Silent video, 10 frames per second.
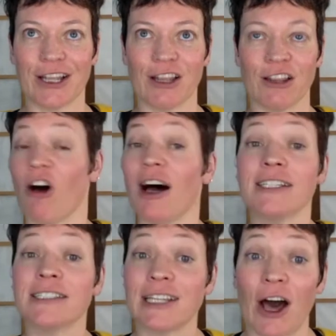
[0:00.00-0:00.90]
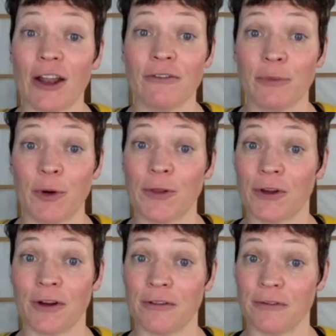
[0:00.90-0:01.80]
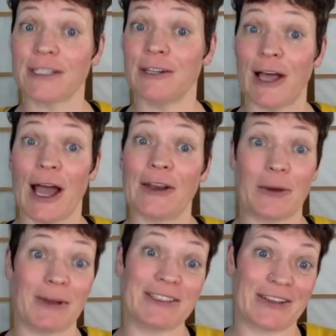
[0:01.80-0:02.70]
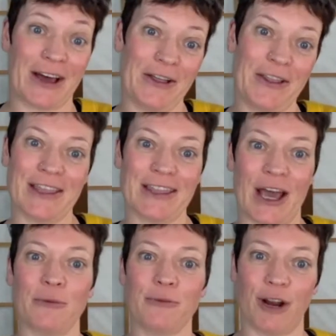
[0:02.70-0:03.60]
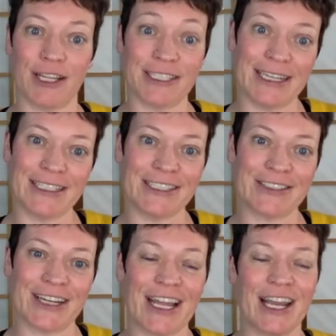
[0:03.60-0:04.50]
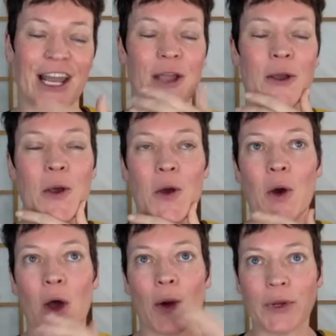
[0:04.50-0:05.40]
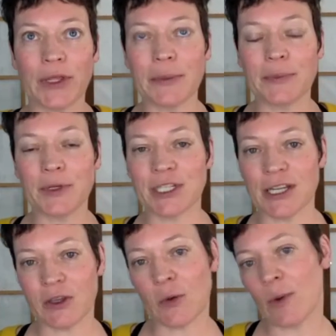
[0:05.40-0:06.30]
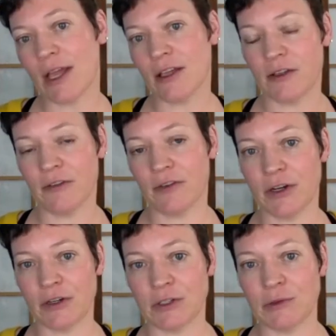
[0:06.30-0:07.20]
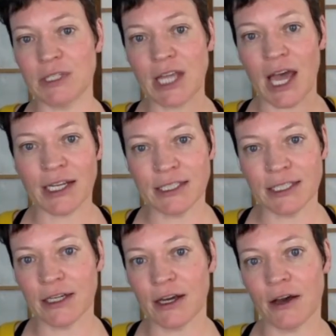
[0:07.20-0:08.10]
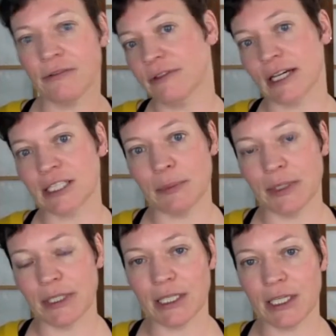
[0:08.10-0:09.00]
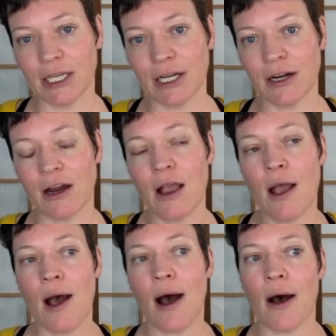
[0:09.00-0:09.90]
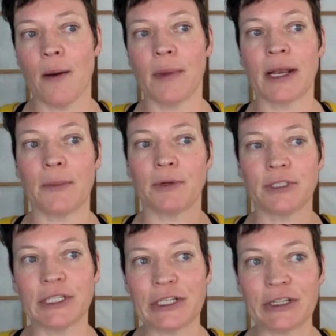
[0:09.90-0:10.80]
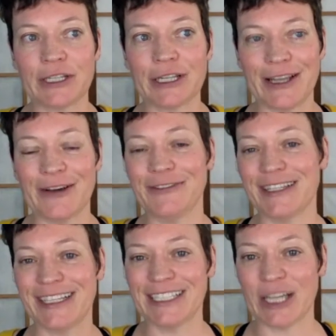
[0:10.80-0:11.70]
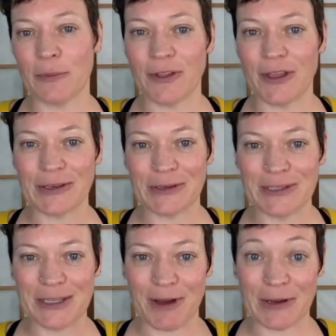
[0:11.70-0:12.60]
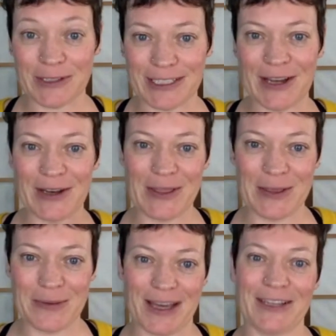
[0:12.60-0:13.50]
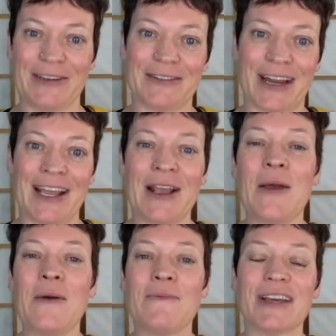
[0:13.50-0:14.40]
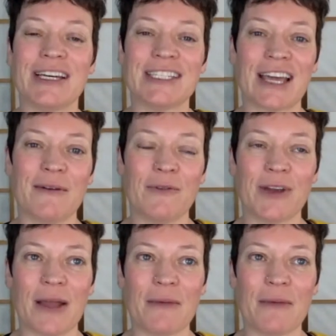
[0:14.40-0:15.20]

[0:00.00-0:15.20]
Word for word: lost a lot of both our physical and our mental health in that process right and i I really mm-hmm. appreciate the way you've introduced the idea of flexibility here. Um, and I particularly love the example that you use about your son and the bed, right? Because I, when